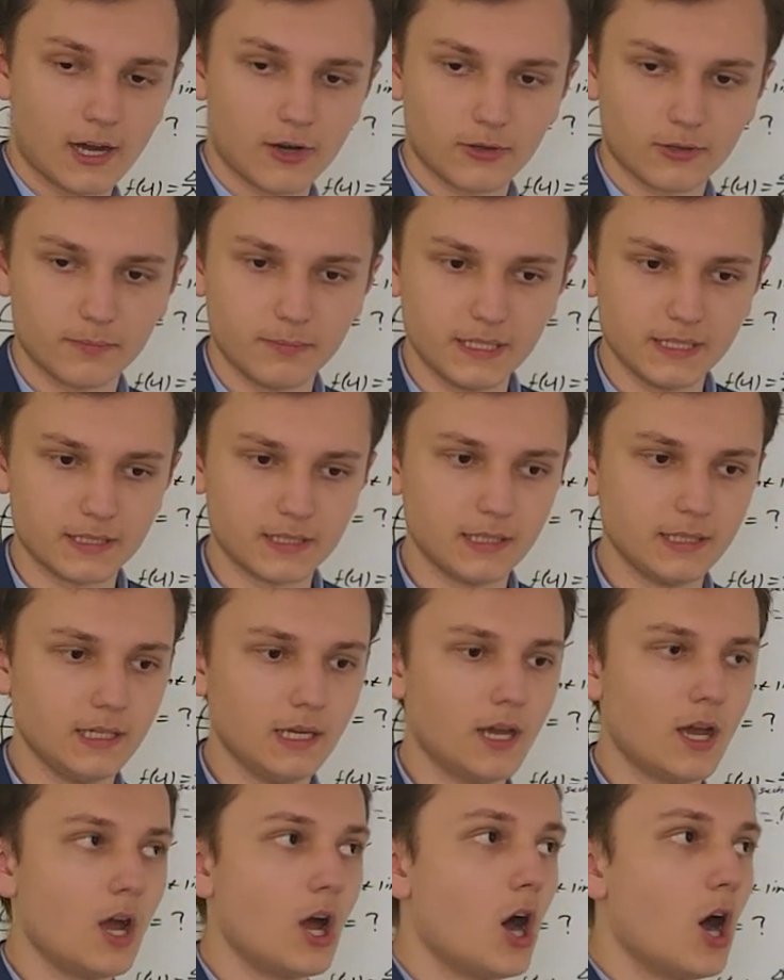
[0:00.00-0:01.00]
Calc
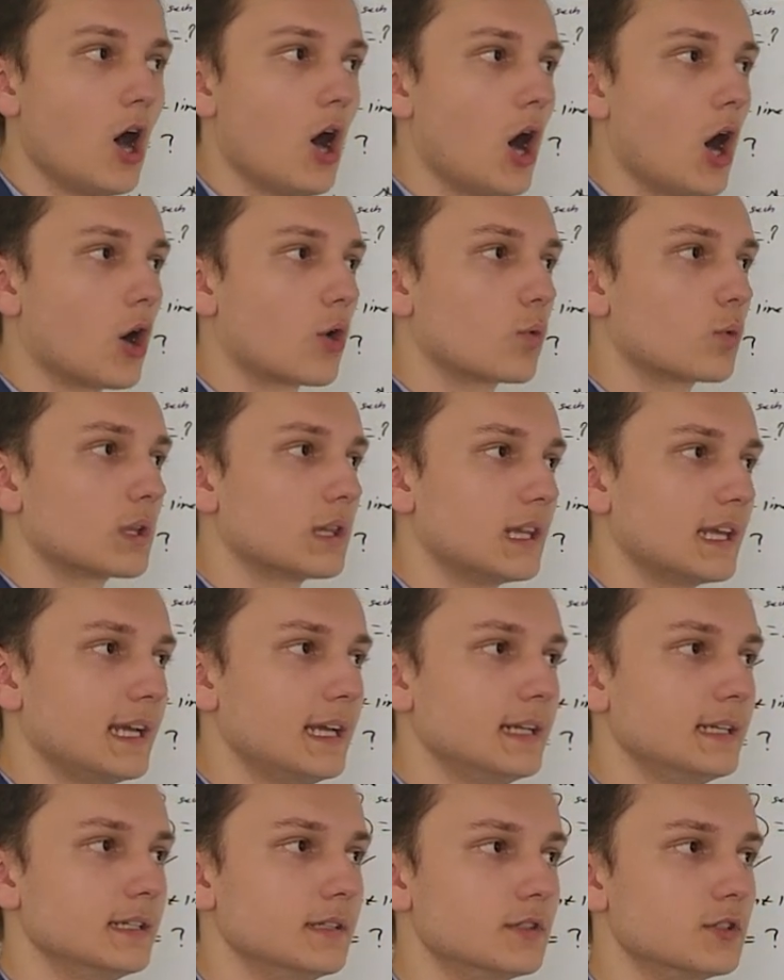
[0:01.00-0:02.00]
BC are
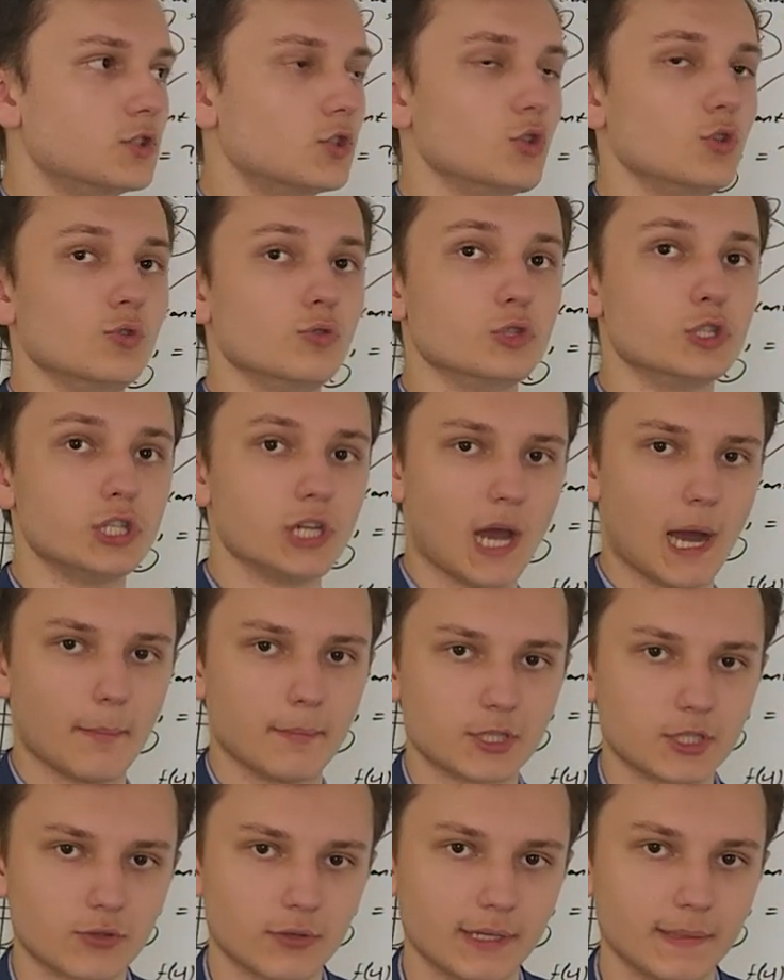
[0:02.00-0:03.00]
related to
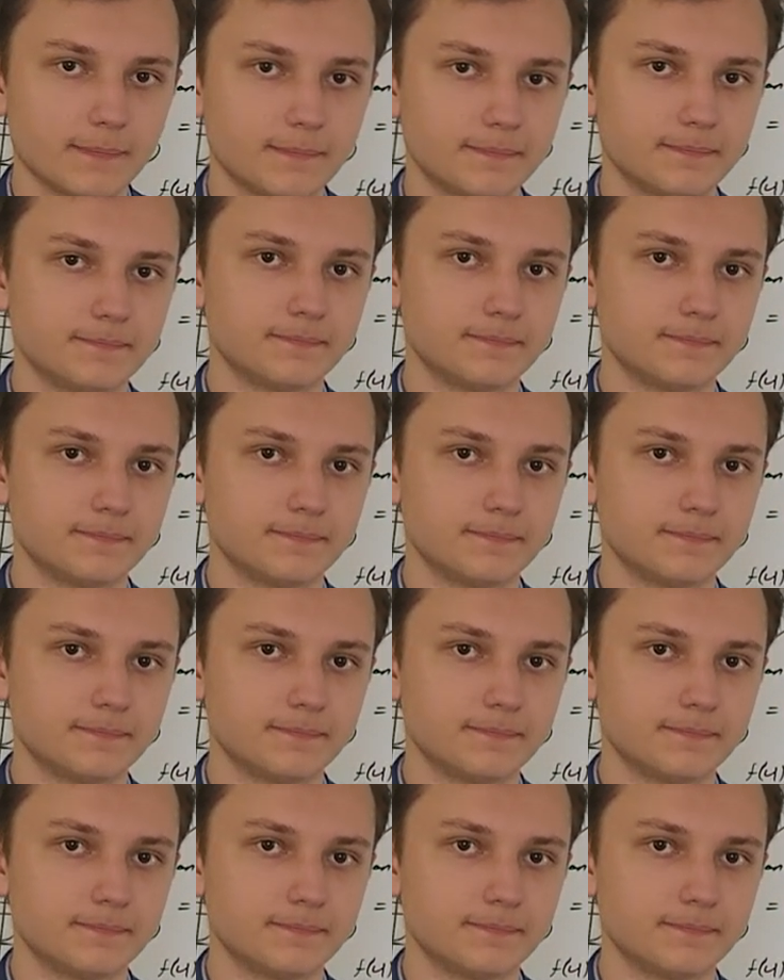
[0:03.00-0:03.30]
geometry.